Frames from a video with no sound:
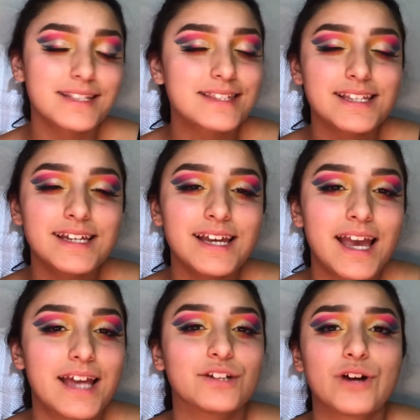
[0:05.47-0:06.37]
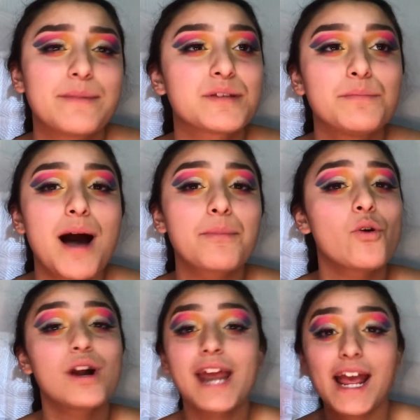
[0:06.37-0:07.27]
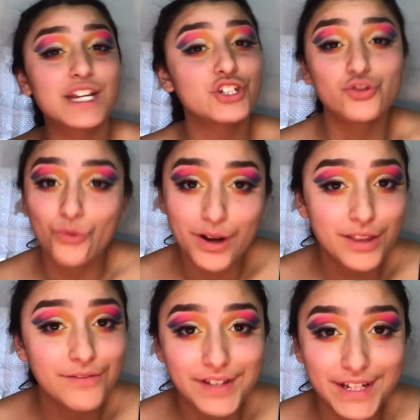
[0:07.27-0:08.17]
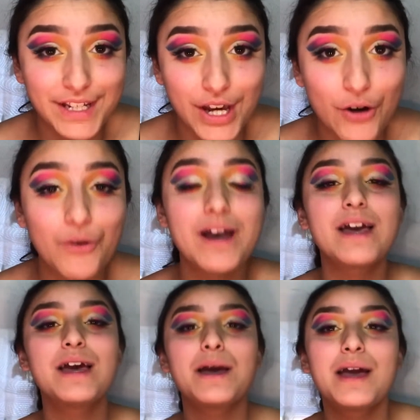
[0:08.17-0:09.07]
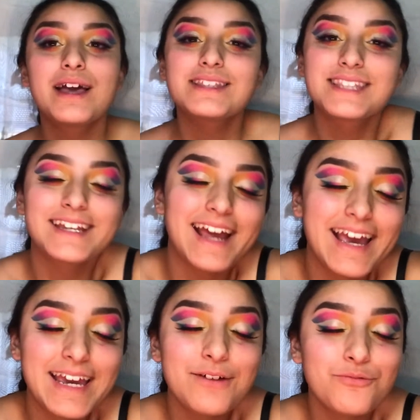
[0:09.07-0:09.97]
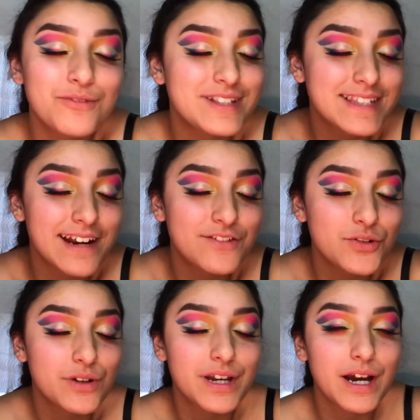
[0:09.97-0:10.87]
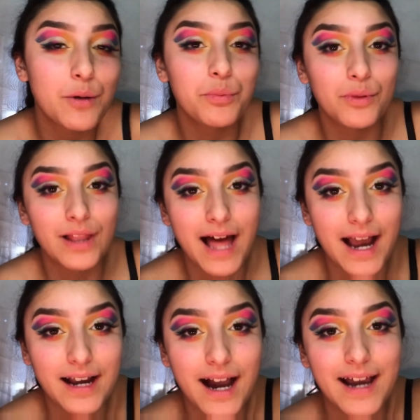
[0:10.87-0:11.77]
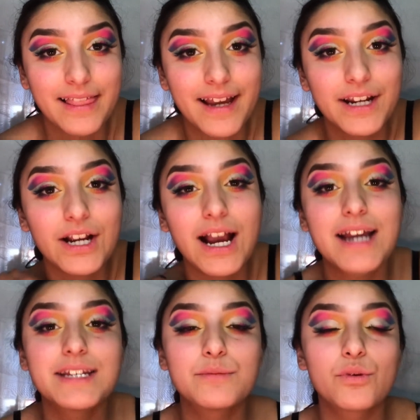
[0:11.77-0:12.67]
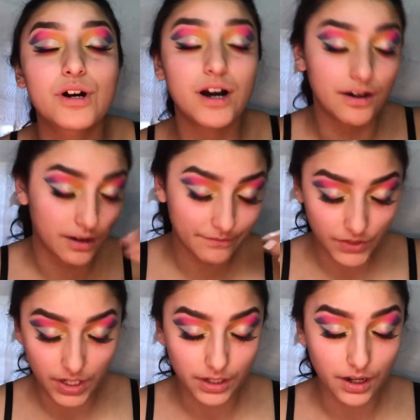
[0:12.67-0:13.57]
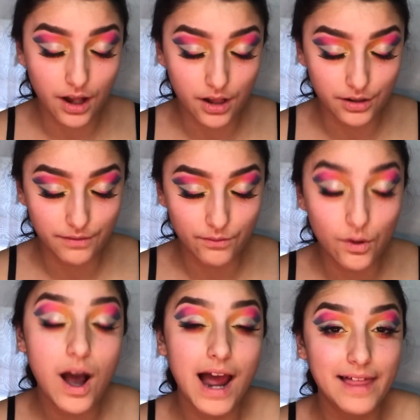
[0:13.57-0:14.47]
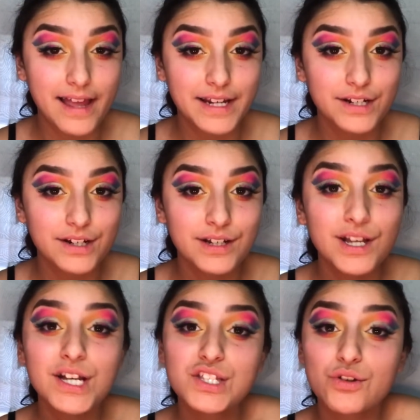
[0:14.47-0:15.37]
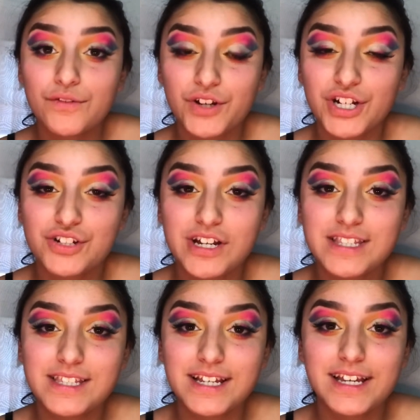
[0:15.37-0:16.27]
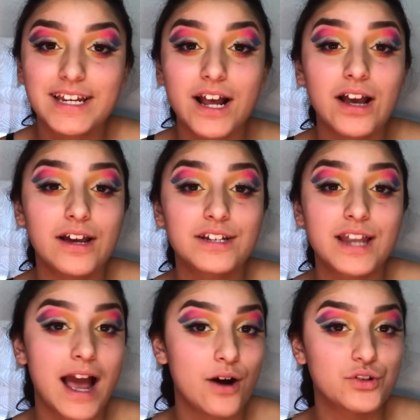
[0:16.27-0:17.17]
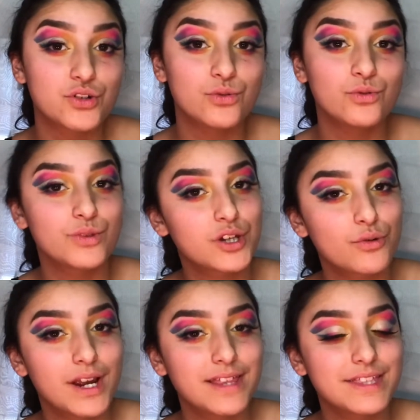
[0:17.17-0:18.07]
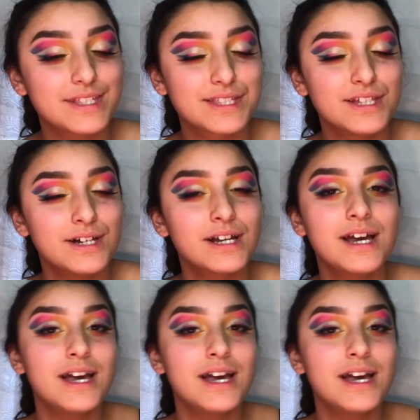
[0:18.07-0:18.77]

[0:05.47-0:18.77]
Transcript: a seat and grab some popcorn and enjoy the video. Today, instead of doing a black eyeliner, I did more of a colorful eyeliner. So if you're interested in how to recreate this look,